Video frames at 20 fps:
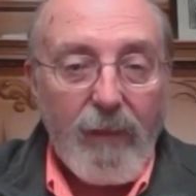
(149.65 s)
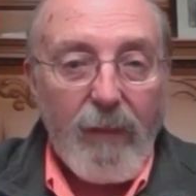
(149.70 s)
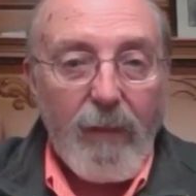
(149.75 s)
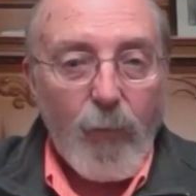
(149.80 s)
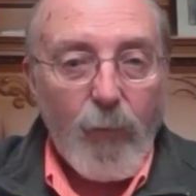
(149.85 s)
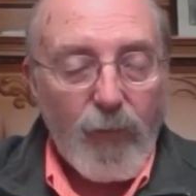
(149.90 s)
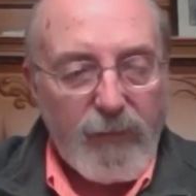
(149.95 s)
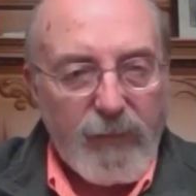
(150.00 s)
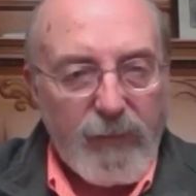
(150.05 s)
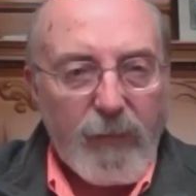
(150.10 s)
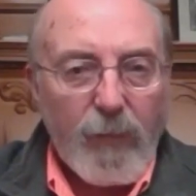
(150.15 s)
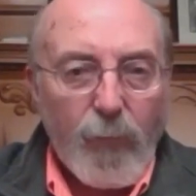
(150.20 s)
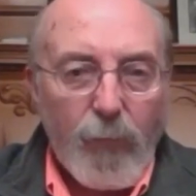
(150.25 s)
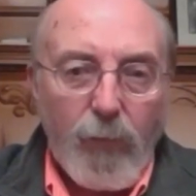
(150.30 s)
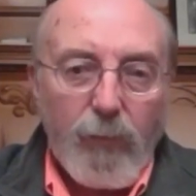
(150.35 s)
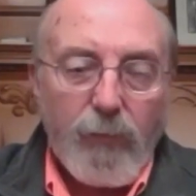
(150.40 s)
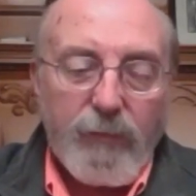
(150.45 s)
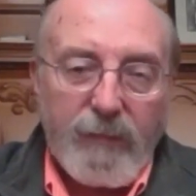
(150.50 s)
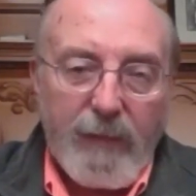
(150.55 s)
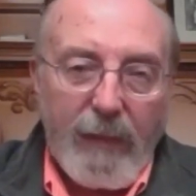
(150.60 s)
We're still a
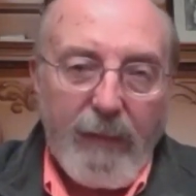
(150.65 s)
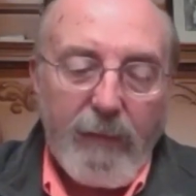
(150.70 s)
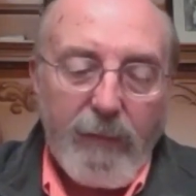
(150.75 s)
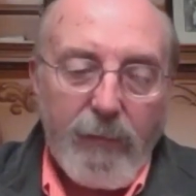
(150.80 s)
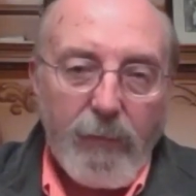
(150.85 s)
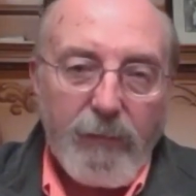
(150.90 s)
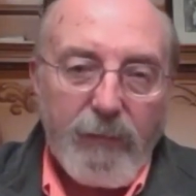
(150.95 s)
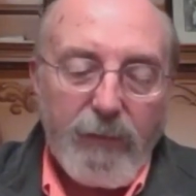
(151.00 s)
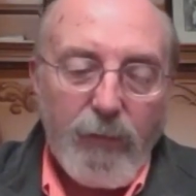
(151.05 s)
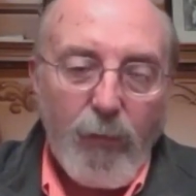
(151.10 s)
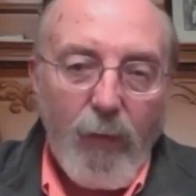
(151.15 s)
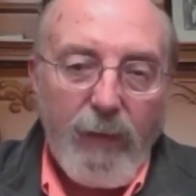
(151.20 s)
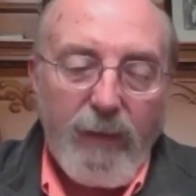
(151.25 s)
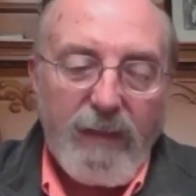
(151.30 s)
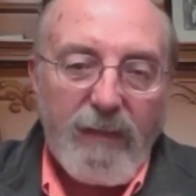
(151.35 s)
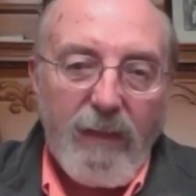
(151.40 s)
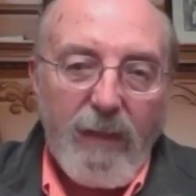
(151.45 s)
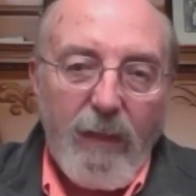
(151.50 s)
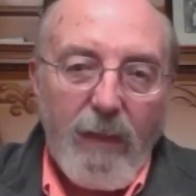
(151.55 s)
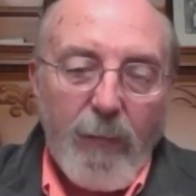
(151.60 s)
rural state in the early
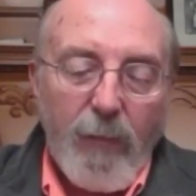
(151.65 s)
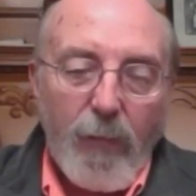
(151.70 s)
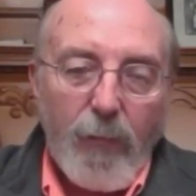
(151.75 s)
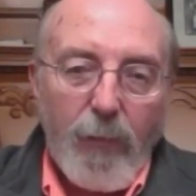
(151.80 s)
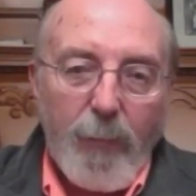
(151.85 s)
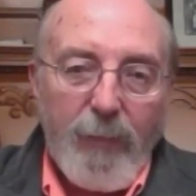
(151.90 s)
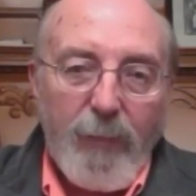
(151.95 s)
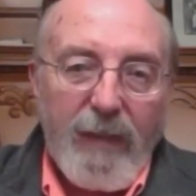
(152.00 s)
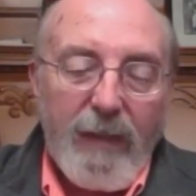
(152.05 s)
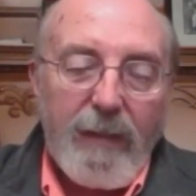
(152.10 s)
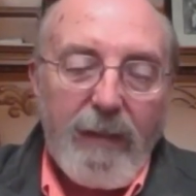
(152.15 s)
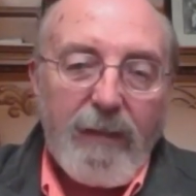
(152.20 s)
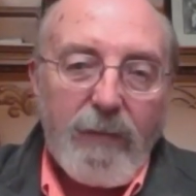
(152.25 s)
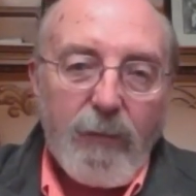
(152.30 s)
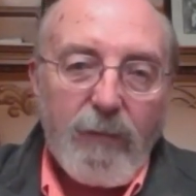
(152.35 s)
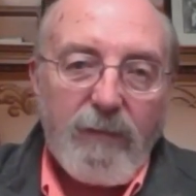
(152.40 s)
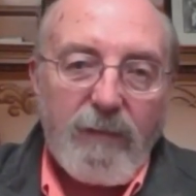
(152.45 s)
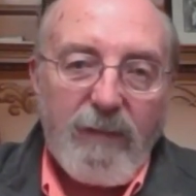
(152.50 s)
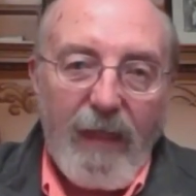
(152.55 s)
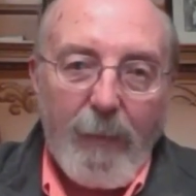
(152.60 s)
20s, but we're beginning
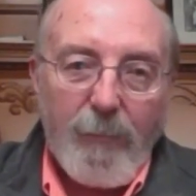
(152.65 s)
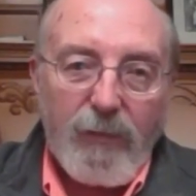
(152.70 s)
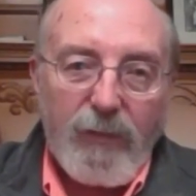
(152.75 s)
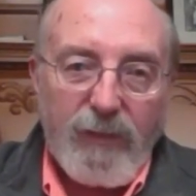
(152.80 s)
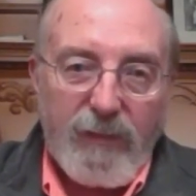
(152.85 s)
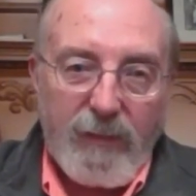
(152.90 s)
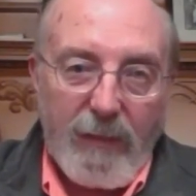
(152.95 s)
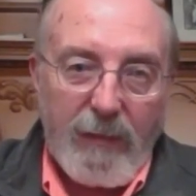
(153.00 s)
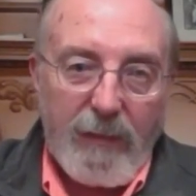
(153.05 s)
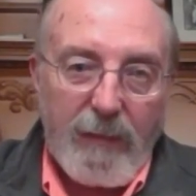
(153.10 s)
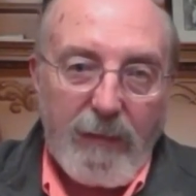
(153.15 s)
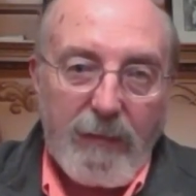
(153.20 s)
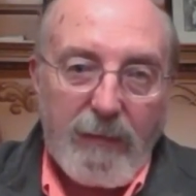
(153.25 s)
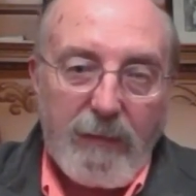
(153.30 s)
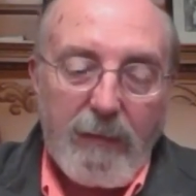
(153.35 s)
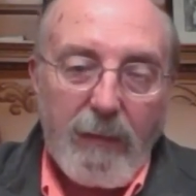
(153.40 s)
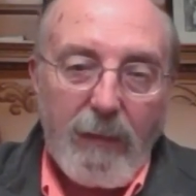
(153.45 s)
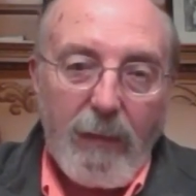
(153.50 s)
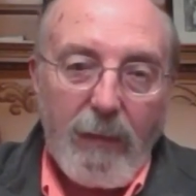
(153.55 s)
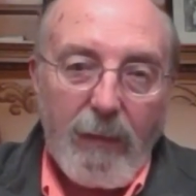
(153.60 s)
to establish
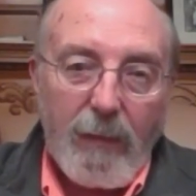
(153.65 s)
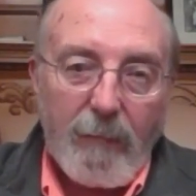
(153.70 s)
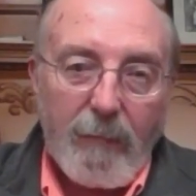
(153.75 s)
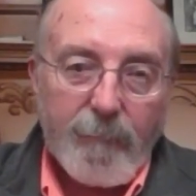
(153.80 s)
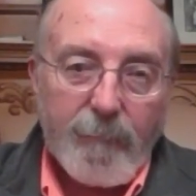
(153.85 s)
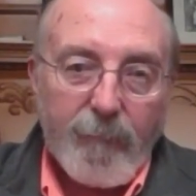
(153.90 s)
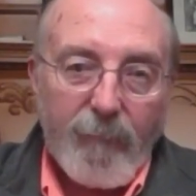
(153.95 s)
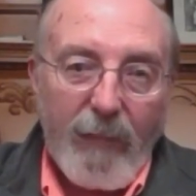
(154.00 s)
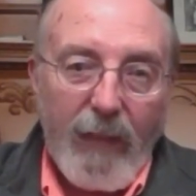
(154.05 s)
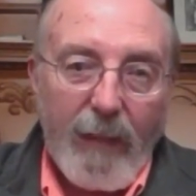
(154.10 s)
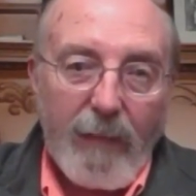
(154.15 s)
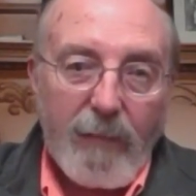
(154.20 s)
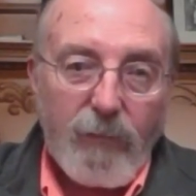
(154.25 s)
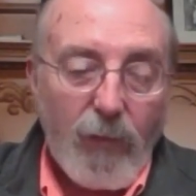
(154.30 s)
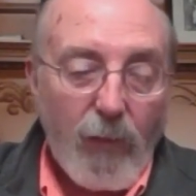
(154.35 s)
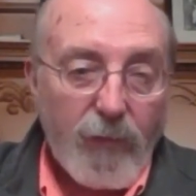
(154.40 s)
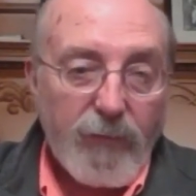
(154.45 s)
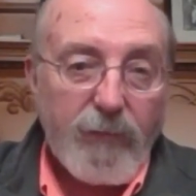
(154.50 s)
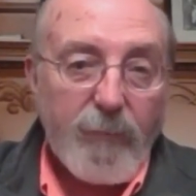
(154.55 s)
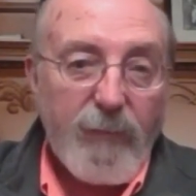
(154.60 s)
cities, and
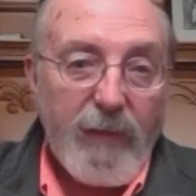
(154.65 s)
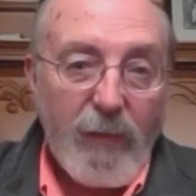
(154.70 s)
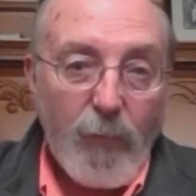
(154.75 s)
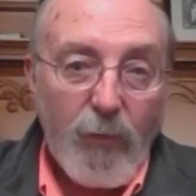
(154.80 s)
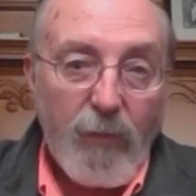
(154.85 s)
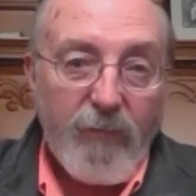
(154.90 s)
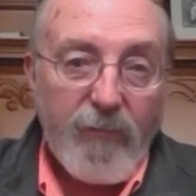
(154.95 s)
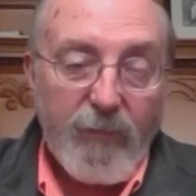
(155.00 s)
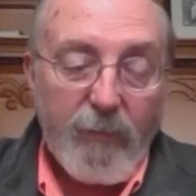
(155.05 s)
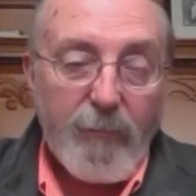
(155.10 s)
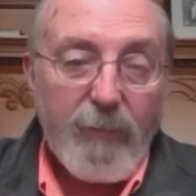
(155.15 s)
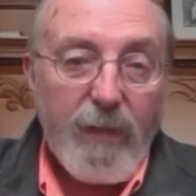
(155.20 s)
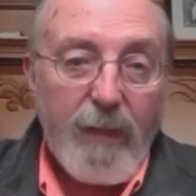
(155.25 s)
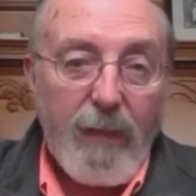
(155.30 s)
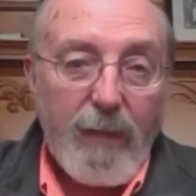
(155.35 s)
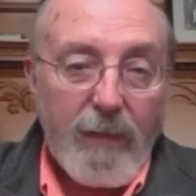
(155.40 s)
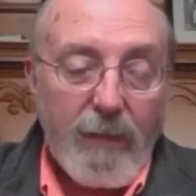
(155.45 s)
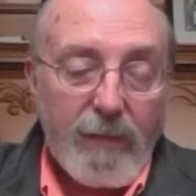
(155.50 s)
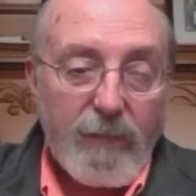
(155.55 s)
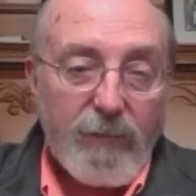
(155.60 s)
Tulsa being one of them,
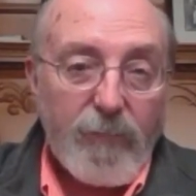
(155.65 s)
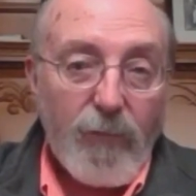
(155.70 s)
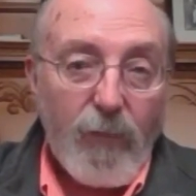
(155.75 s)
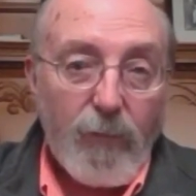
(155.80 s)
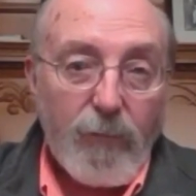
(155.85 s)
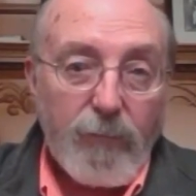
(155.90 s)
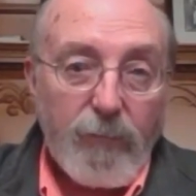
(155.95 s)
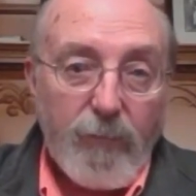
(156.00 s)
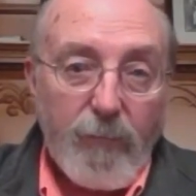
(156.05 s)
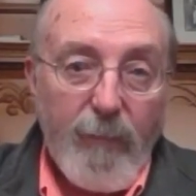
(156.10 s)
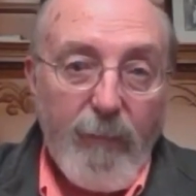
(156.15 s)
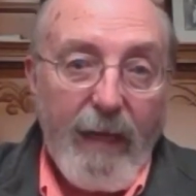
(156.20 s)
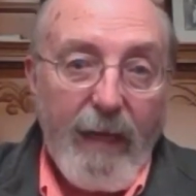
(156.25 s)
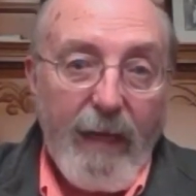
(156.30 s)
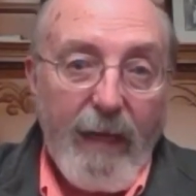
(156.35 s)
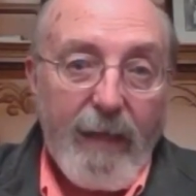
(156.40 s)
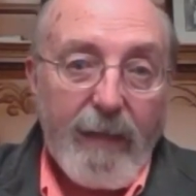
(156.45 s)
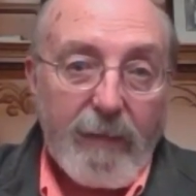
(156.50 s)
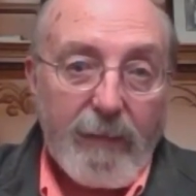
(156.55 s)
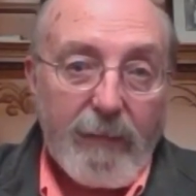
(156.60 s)
that it's grown
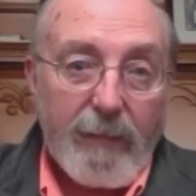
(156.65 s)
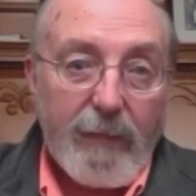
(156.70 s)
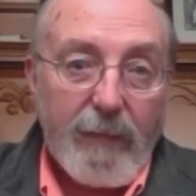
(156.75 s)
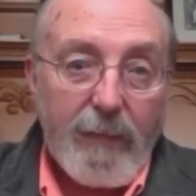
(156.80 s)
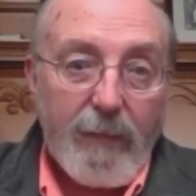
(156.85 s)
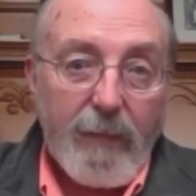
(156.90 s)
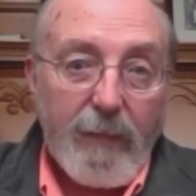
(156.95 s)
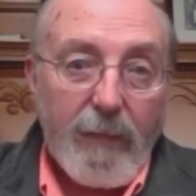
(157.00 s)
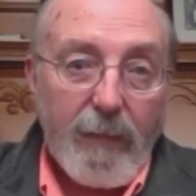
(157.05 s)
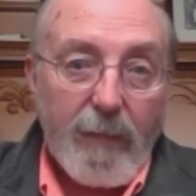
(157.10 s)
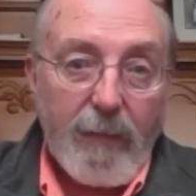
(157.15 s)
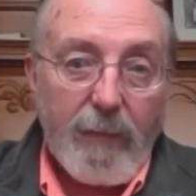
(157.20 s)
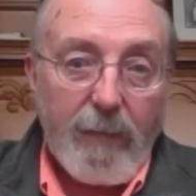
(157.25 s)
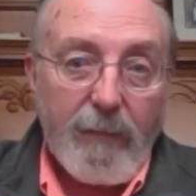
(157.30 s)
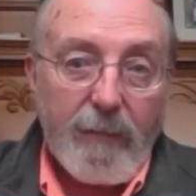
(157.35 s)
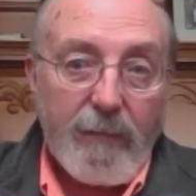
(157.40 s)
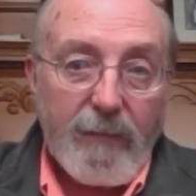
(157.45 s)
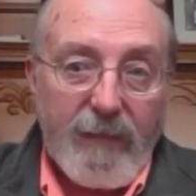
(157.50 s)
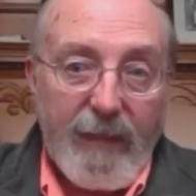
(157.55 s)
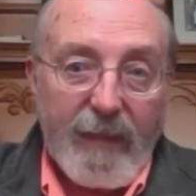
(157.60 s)
dramatically in
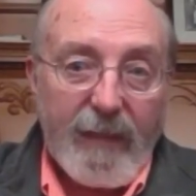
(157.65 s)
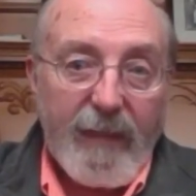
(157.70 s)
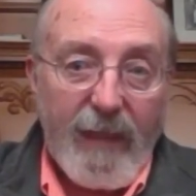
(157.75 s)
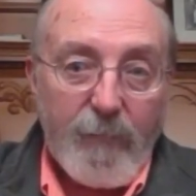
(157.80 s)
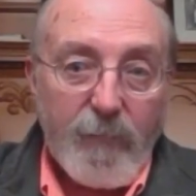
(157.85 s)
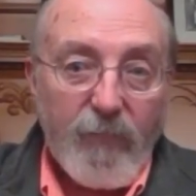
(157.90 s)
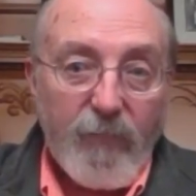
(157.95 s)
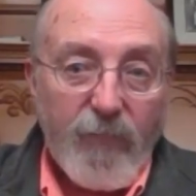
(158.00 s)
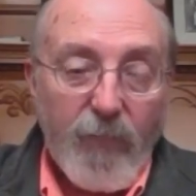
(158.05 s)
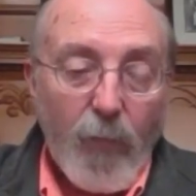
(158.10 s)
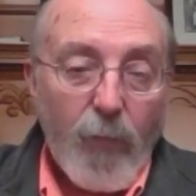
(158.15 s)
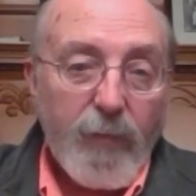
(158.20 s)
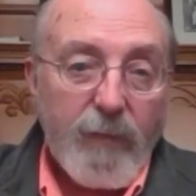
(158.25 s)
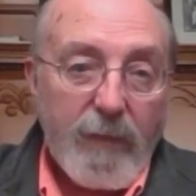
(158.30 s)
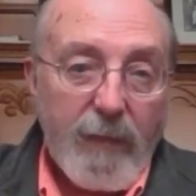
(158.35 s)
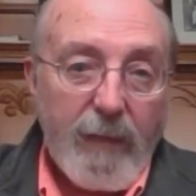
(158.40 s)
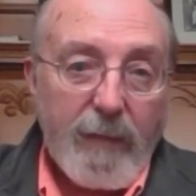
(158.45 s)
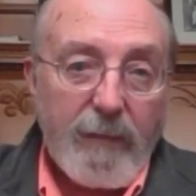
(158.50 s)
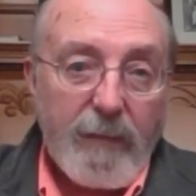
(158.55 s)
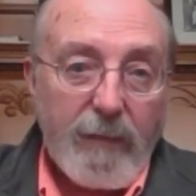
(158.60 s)
the decade before the
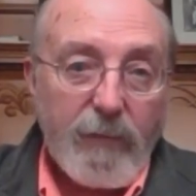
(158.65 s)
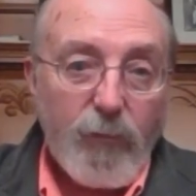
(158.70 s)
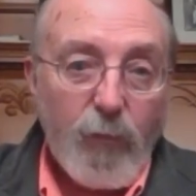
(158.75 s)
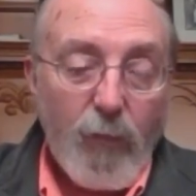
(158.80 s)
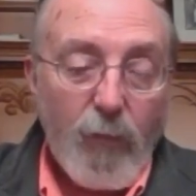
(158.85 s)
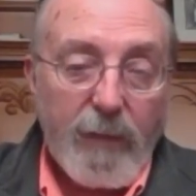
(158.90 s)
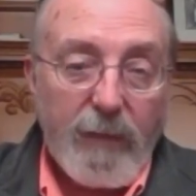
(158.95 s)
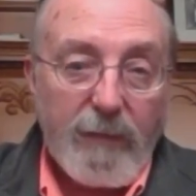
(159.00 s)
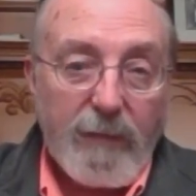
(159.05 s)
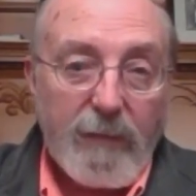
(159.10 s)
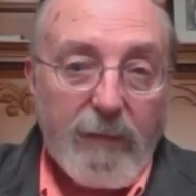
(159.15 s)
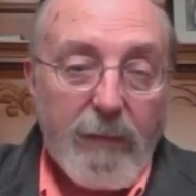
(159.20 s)
1920s.